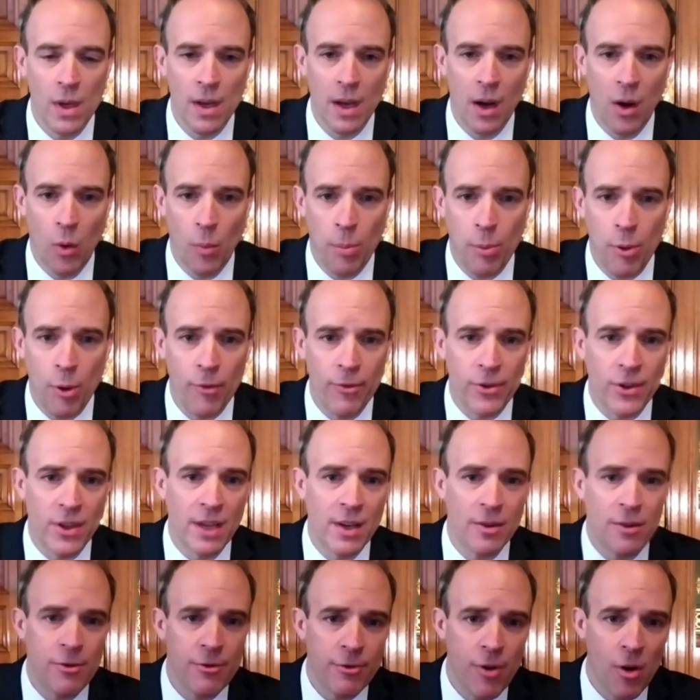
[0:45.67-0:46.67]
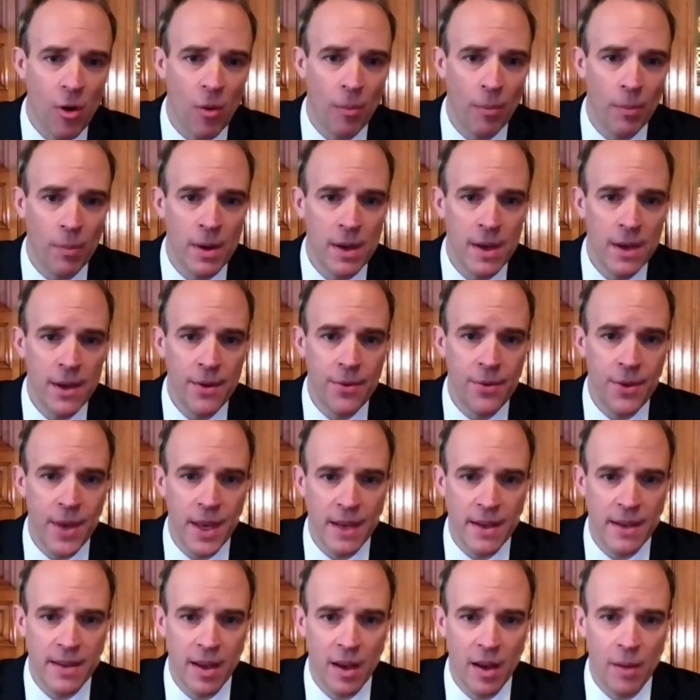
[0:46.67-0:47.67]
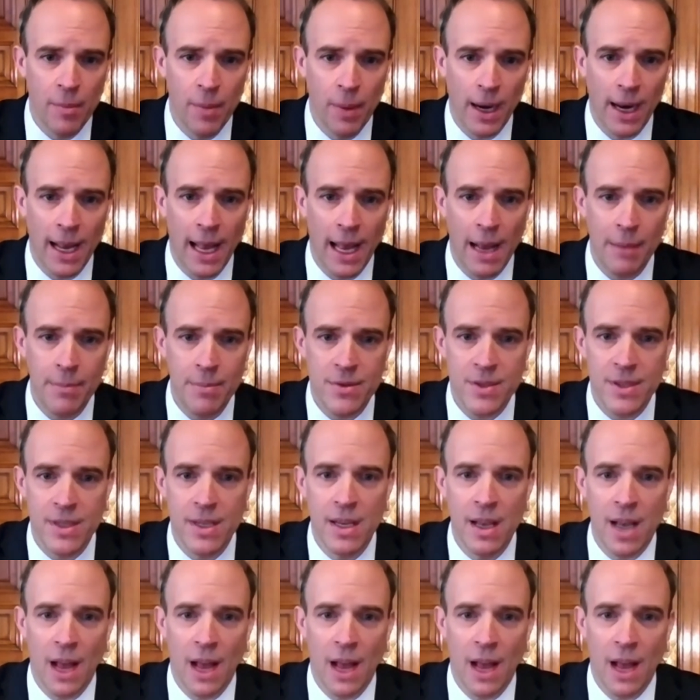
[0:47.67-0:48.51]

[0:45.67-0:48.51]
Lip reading: or profiting from the internment camps.